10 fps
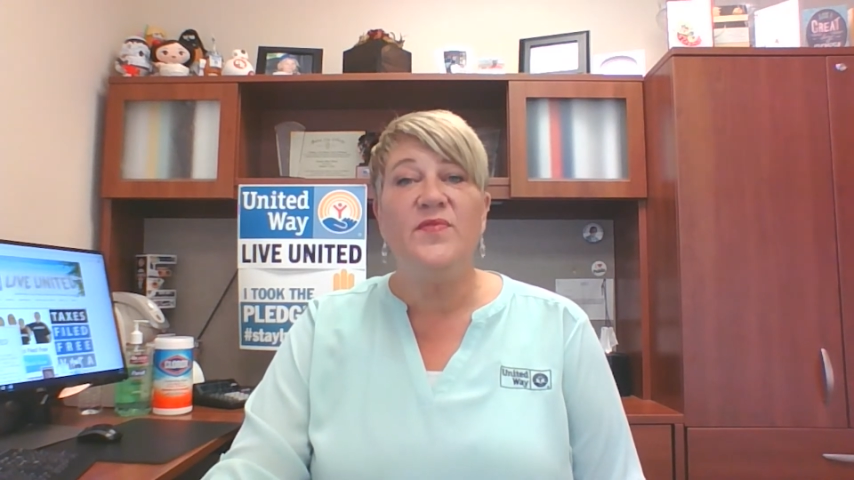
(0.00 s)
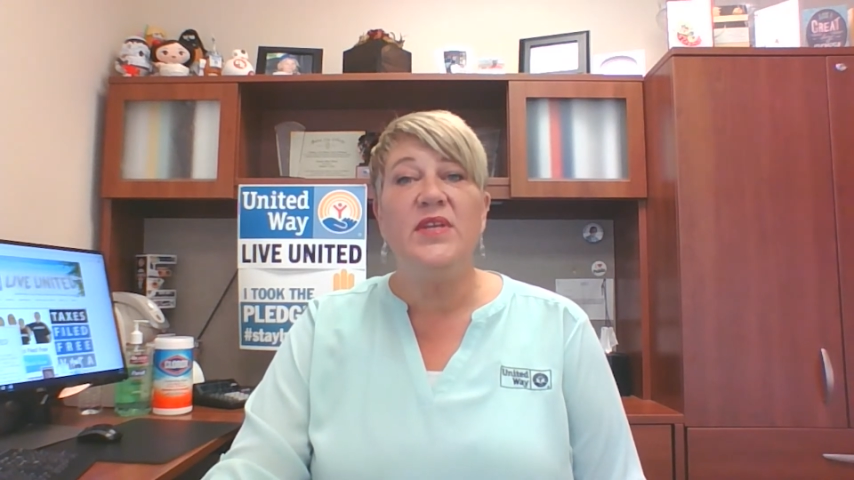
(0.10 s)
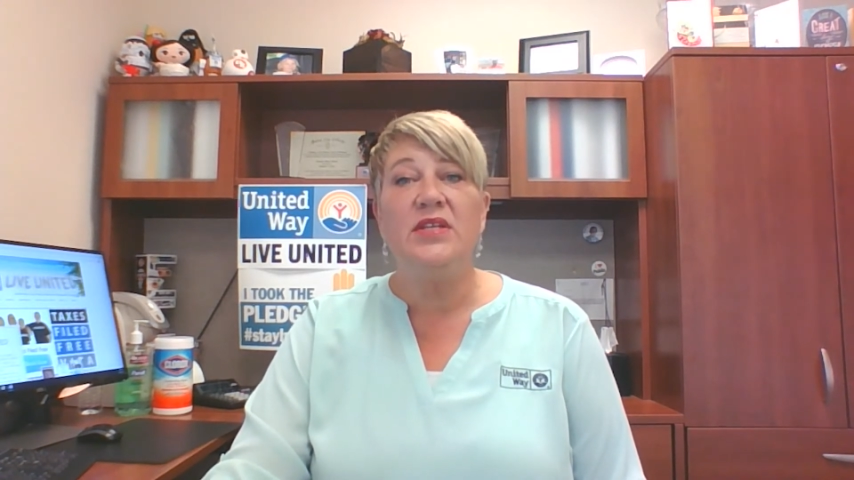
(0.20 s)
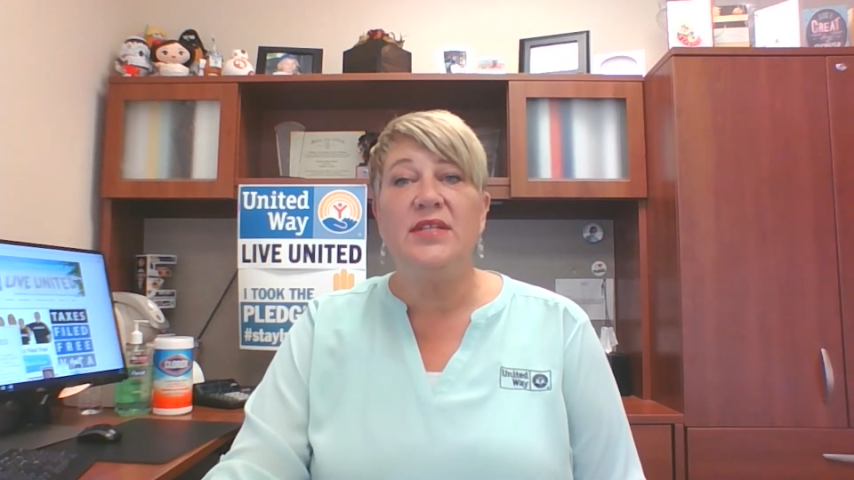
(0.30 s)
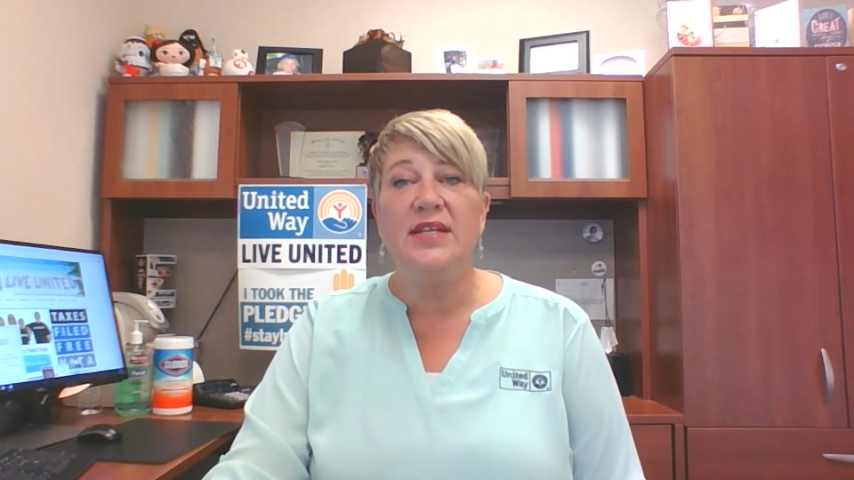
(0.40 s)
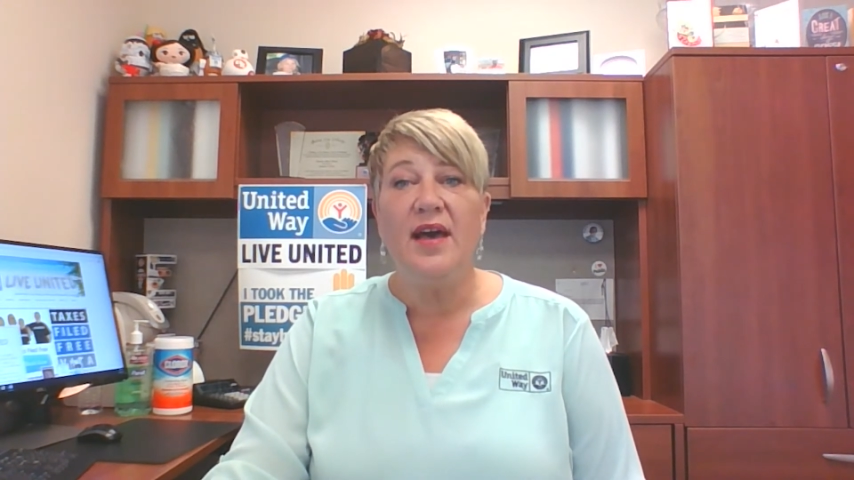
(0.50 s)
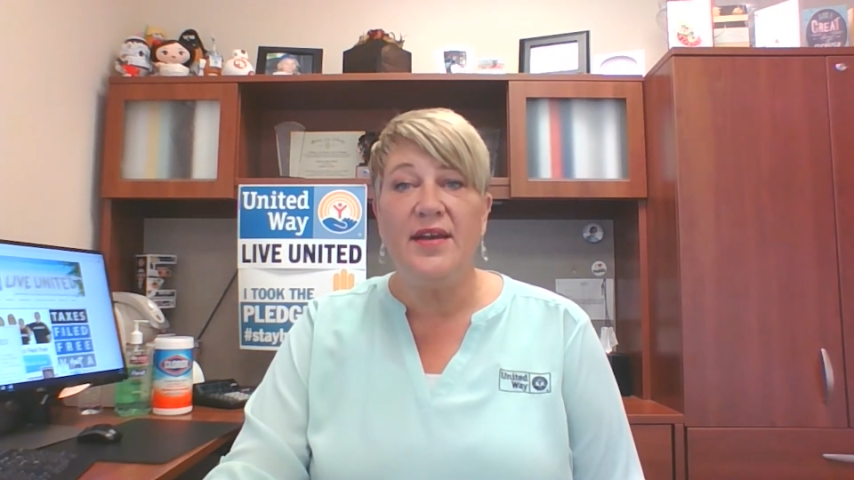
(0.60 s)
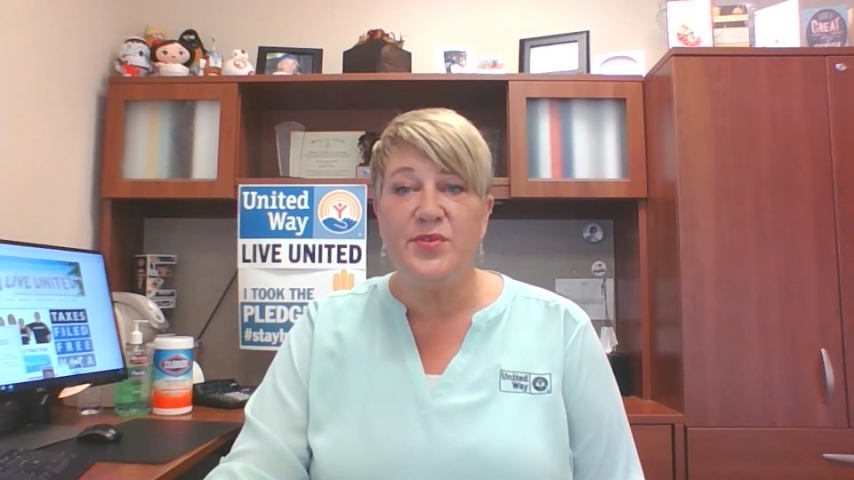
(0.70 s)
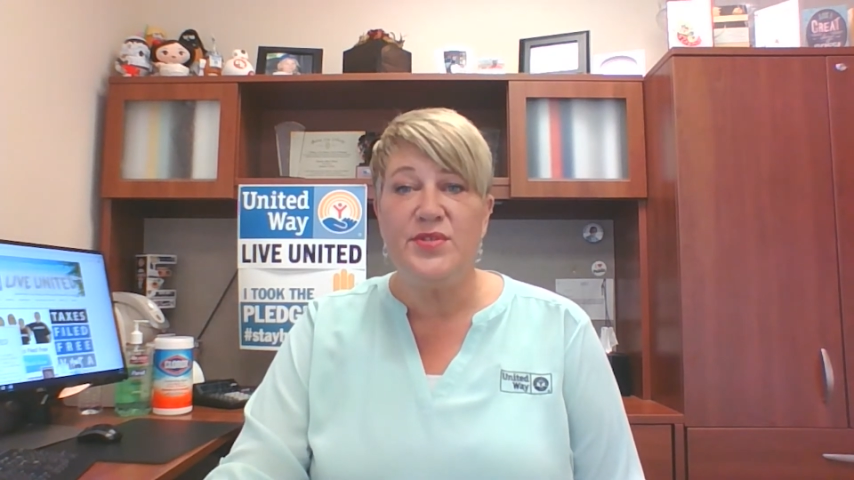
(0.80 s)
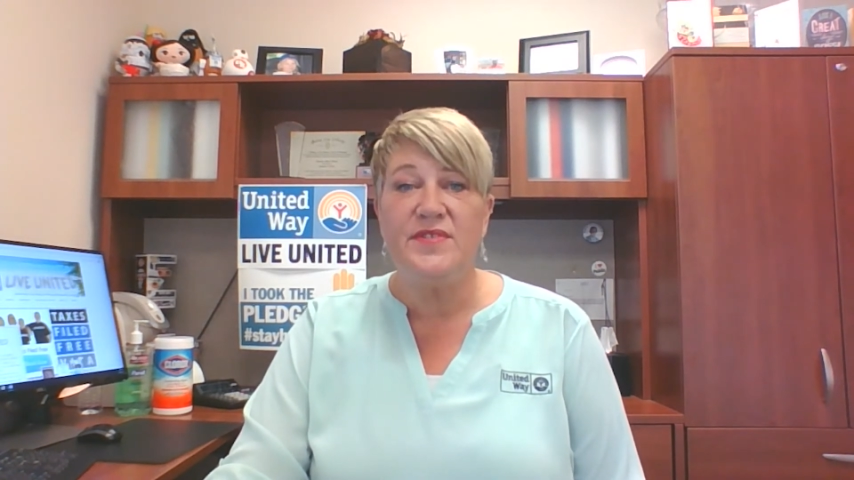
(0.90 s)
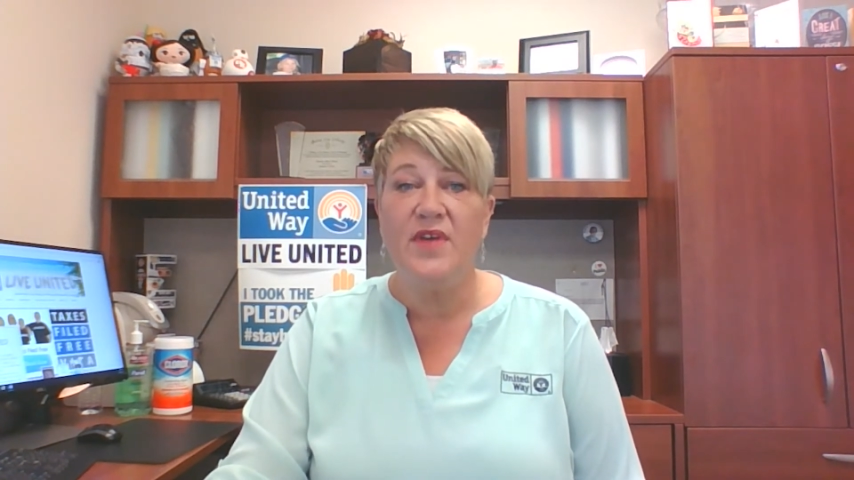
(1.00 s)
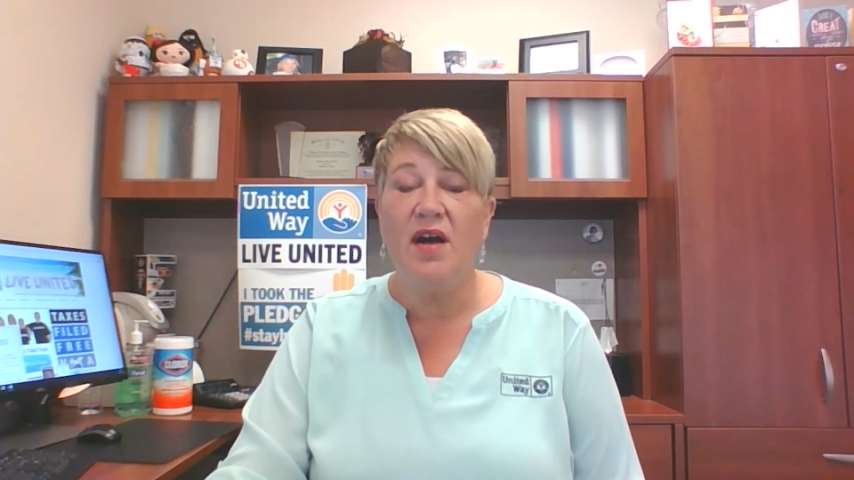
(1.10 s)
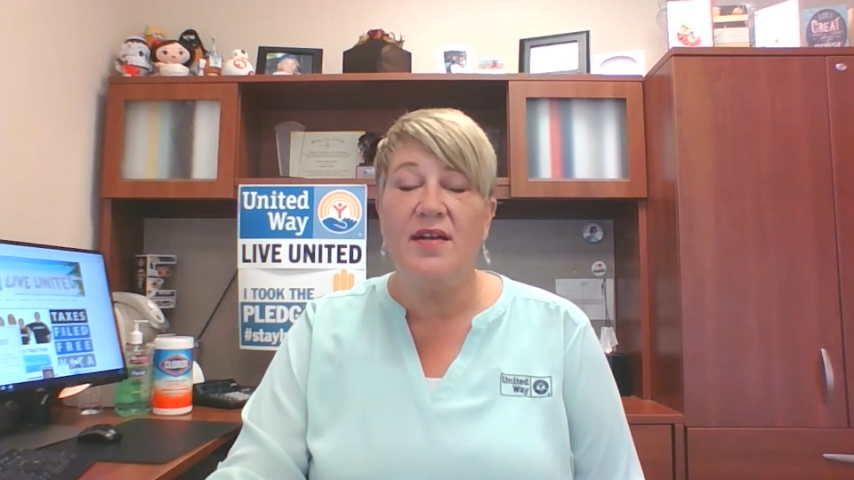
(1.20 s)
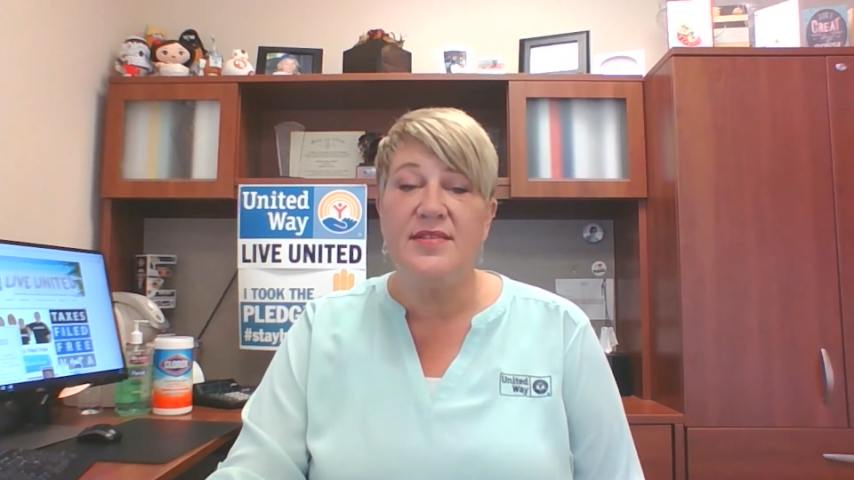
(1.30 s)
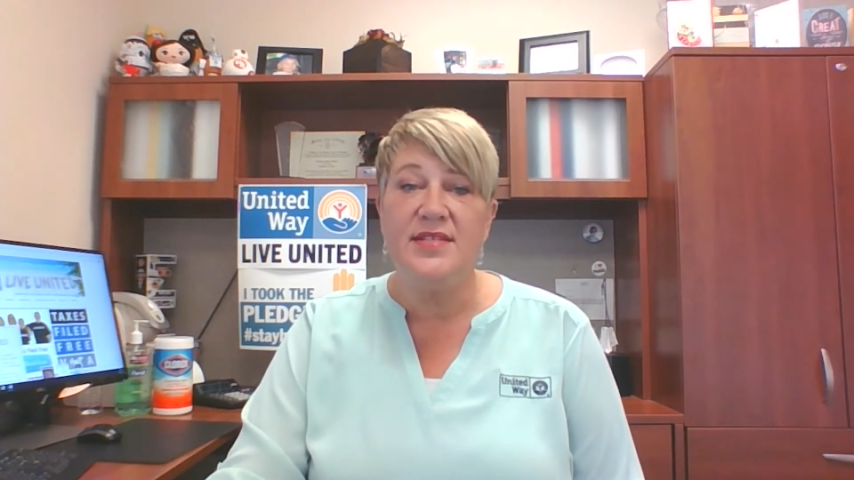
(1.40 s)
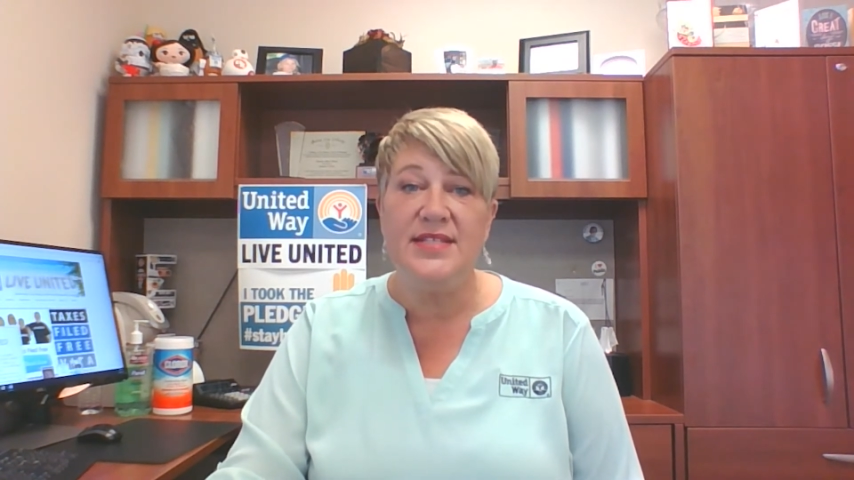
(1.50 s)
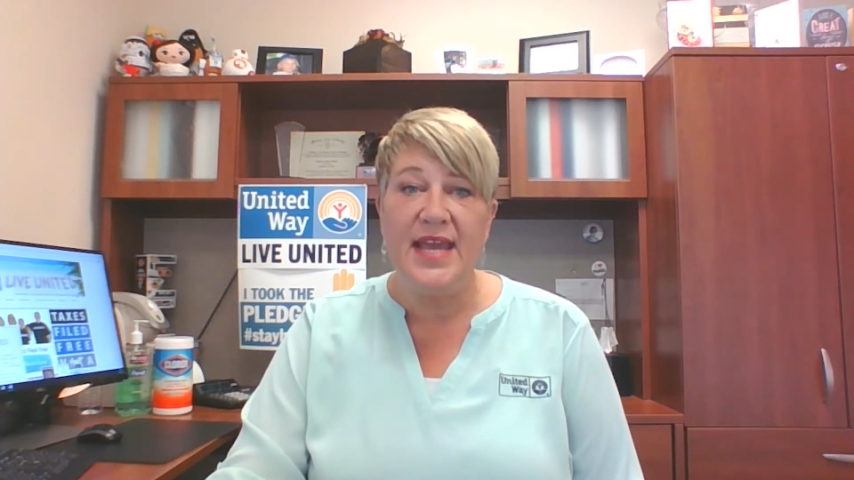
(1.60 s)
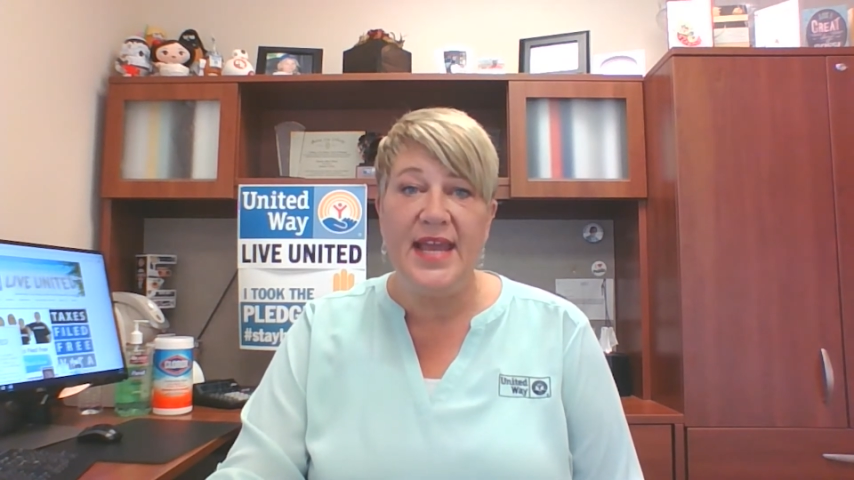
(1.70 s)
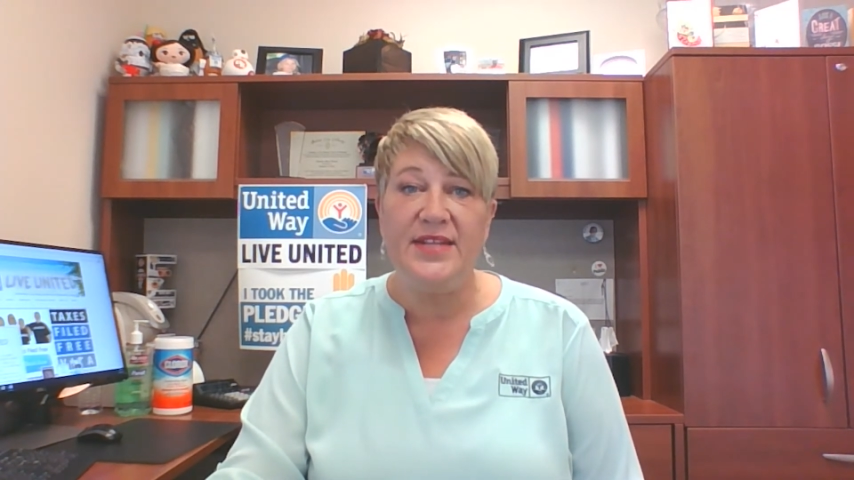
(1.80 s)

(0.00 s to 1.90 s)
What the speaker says: fielding hundreds of calls a day